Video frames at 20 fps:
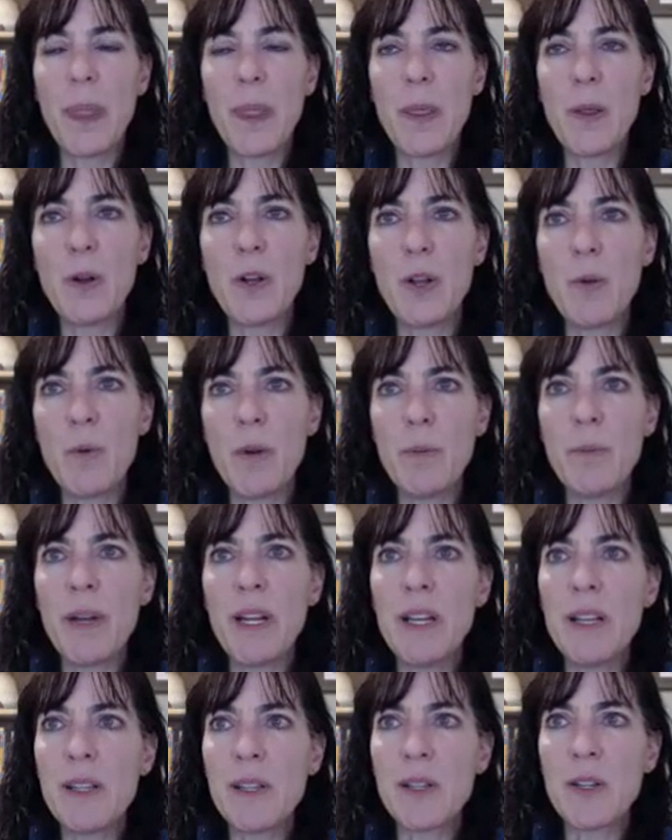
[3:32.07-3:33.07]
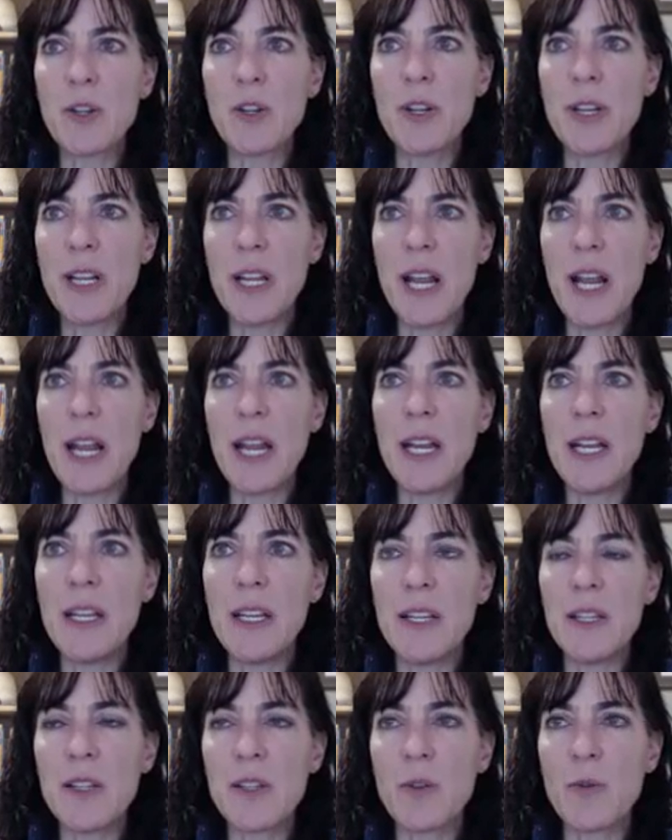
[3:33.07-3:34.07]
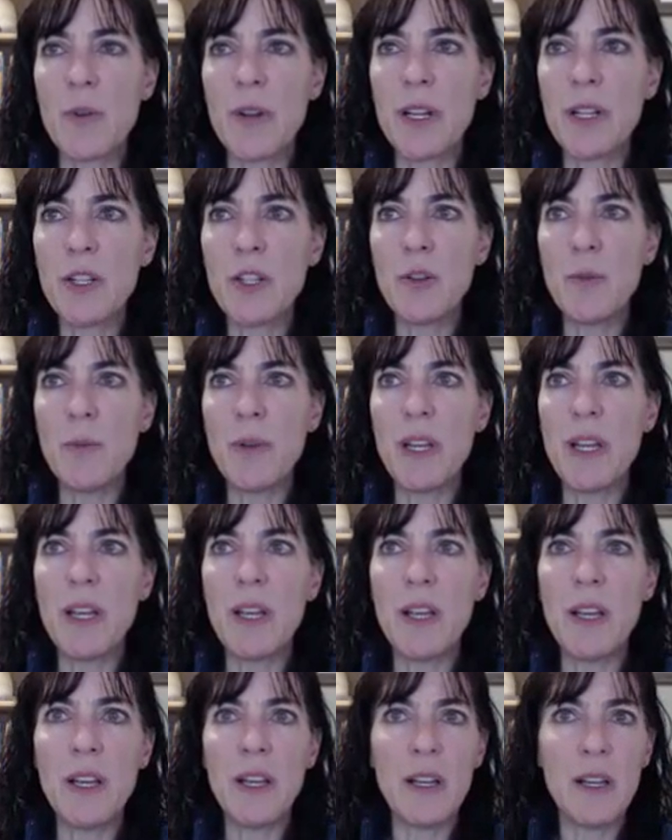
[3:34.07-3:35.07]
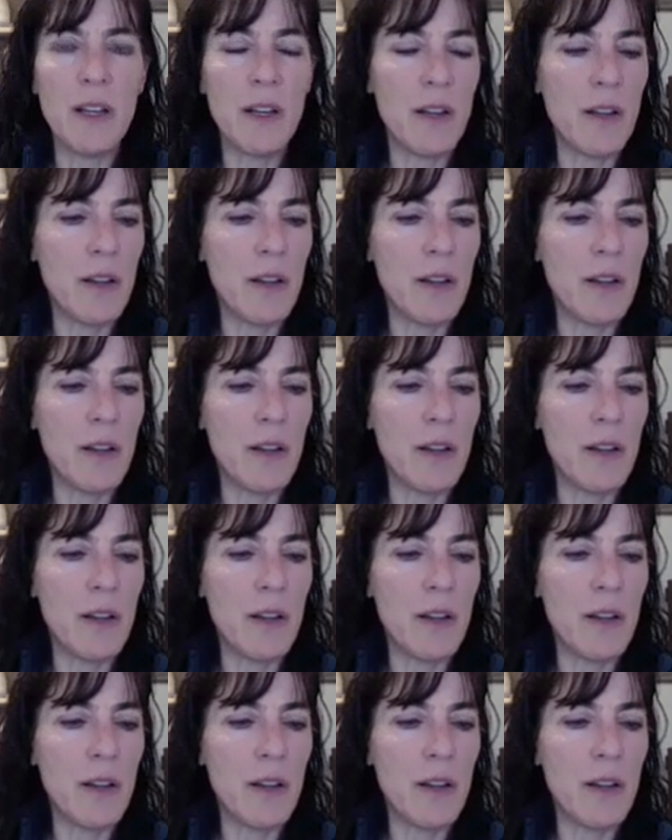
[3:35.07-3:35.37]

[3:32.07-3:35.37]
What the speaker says: 31 minus 38 is going to be